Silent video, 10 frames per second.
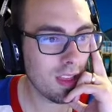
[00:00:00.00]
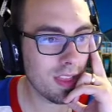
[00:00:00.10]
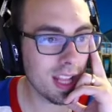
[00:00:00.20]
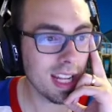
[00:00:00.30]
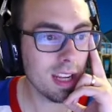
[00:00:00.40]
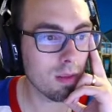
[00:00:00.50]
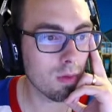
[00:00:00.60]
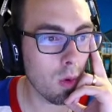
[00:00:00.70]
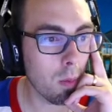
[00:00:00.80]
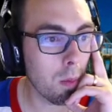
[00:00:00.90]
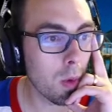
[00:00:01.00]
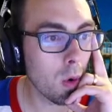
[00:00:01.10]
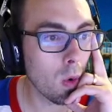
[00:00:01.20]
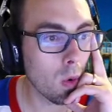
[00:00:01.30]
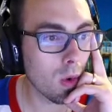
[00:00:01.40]
They need to
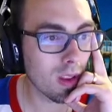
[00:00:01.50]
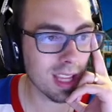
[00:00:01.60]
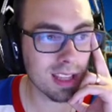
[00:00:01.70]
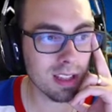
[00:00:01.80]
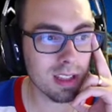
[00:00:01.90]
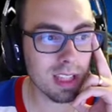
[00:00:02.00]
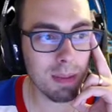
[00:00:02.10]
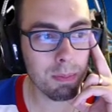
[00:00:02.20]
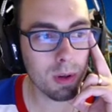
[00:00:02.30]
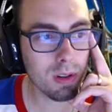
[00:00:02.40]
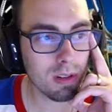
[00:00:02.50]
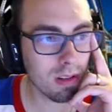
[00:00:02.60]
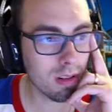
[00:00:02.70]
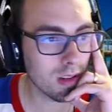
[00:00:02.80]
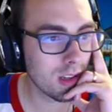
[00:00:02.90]
remove... Like, the
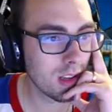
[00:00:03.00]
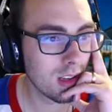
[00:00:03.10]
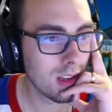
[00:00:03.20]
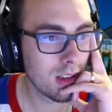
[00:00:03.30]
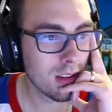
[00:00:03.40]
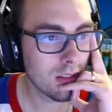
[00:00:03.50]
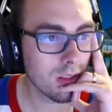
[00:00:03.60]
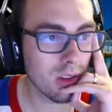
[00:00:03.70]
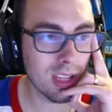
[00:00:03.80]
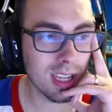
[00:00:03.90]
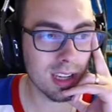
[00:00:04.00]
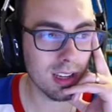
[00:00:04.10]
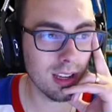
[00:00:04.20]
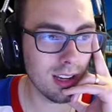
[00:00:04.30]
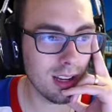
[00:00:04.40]
leopard
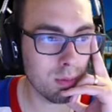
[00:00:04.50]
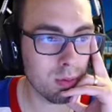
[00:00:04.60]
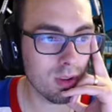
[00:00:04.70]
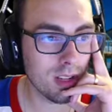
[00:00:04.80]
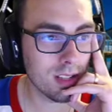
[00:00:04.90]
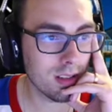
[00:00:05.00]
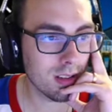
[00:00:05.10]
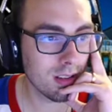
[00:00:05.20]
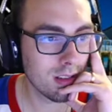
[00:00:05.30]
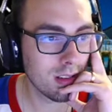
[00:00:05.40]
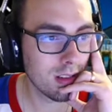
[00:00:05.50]
looking print.